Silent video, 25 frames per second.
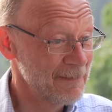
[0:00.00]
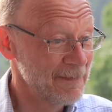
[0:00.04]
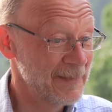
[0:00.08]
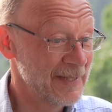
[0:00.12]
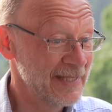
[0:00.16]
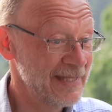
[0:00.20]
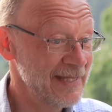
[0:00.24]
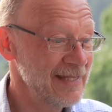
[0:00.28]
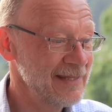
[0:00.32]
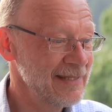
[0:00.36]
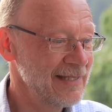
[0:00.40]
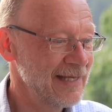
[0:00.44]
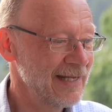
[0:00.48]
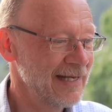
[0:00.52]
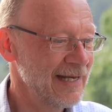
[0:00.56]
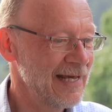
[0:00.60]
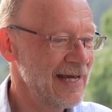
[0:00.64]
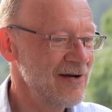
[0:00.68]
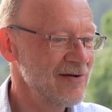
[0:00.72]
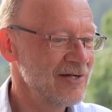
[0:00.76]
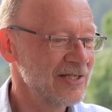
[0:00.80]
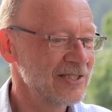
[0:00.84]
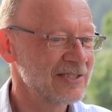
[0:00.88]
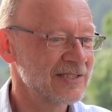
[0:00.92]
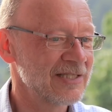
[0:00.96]
But then the
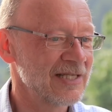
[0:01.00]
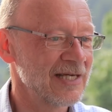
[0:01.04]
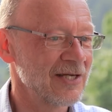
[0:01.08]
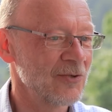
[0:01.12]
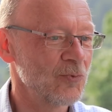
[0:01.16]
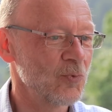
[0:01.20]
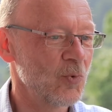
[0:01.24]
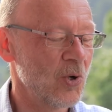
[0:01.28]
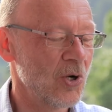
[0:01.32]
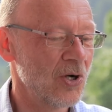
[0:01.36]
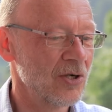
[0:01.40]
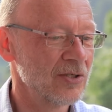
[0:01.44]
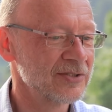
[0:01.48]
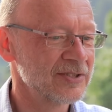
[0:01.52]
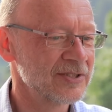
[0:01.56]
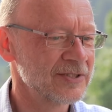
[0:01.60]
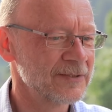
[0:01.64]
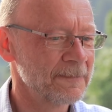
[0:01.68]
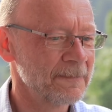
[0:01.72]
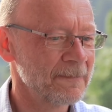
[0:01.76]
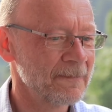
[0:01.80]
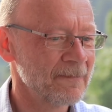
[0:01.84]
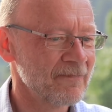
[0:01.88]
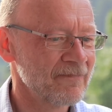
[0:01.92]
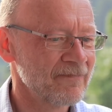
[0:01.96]
hilarious thing was
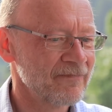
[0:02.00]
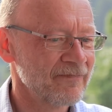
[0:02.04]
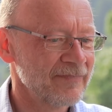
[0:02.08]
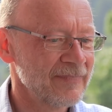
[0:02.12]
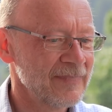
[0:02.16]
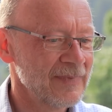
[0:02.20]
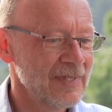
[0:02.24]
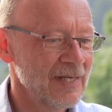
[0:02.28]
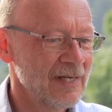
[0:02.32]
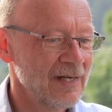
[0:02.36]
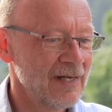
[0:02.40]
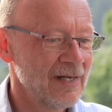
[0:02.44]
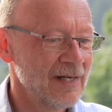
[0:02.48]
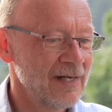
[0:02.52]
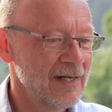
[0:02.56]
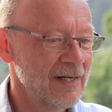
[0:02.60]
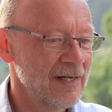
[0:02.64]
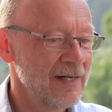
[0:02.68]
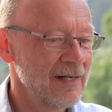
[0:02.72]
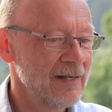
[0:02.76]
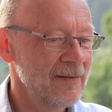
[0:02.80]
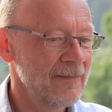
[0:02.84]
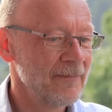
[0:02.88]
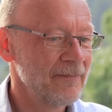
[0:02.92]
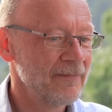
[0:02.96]

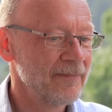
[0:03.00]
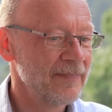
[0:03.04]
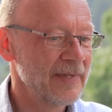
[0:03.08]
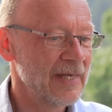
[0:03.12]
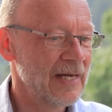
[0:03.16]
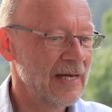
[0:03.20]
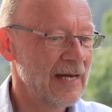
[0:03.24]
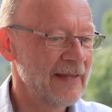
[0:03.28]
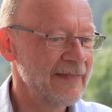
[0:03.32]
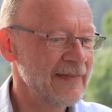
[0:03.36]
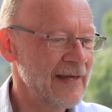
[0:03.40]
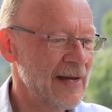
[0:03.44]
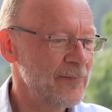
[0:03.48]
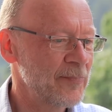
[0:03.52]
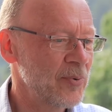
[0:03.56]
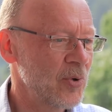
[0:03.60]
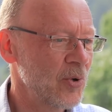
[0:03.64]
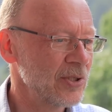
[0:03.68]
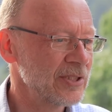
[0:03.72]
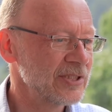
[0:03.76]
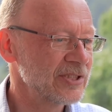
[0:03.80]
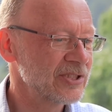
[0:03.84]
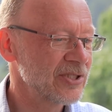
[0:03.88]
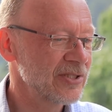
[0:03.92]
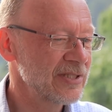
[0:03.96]
at that
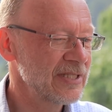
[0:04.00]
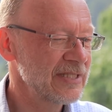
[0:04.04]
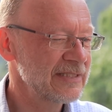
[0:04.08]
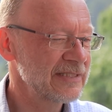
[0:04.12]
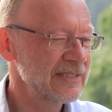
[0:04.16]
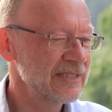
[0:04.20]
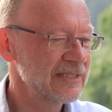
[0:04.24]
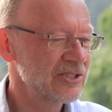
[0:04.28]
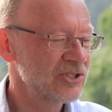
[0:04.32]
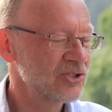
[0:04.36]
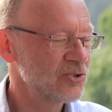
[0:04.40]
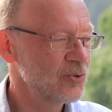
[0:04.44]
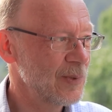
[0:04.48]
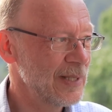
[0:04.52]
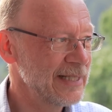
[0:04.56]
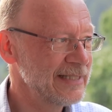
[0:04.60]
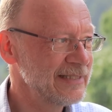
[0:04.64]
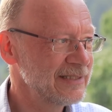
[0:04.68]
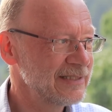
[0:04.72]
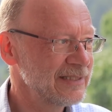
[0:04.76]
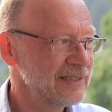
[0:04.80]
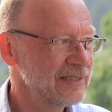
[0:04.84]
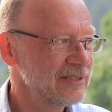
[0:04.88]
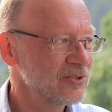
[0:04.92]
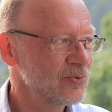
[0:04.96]
point, so this is
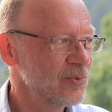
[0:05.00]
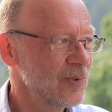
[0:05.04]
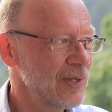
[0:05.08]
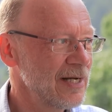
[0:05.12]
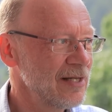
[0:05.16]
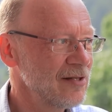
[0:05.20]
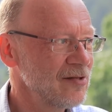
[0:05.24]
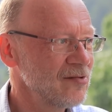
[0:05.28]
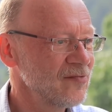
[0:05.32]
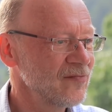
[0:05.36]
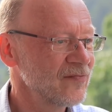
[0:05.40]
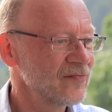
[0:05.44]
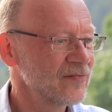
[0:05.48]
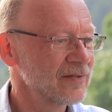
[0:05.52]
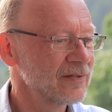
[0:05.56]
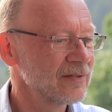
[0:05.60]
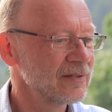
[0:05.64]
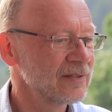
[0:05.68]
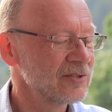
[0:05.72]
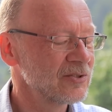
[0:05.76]
2012.